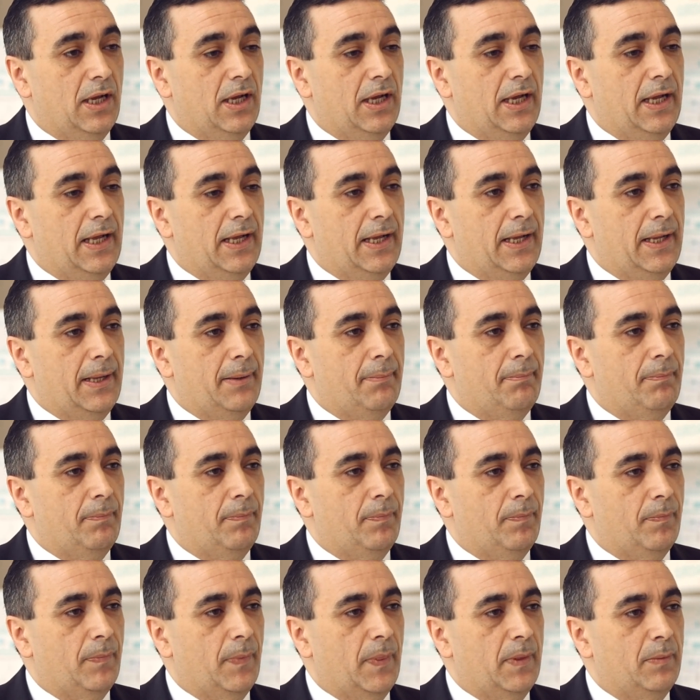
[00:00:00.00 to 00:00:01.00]

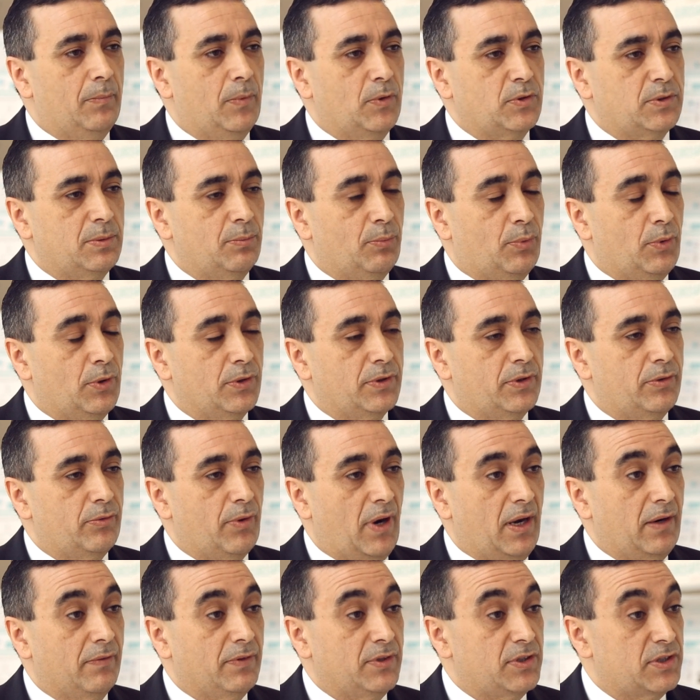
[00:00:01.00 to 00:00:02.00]
the most important
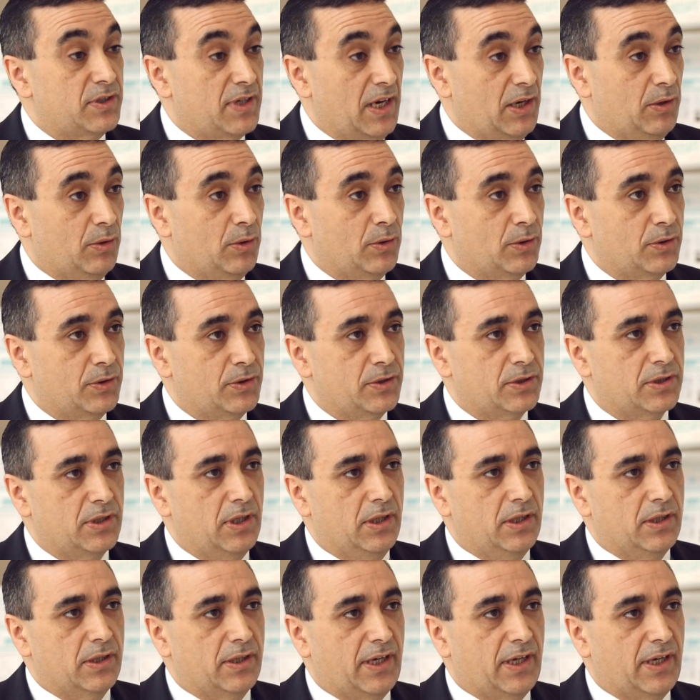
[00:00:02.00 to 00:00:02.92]
relevant stakeholders,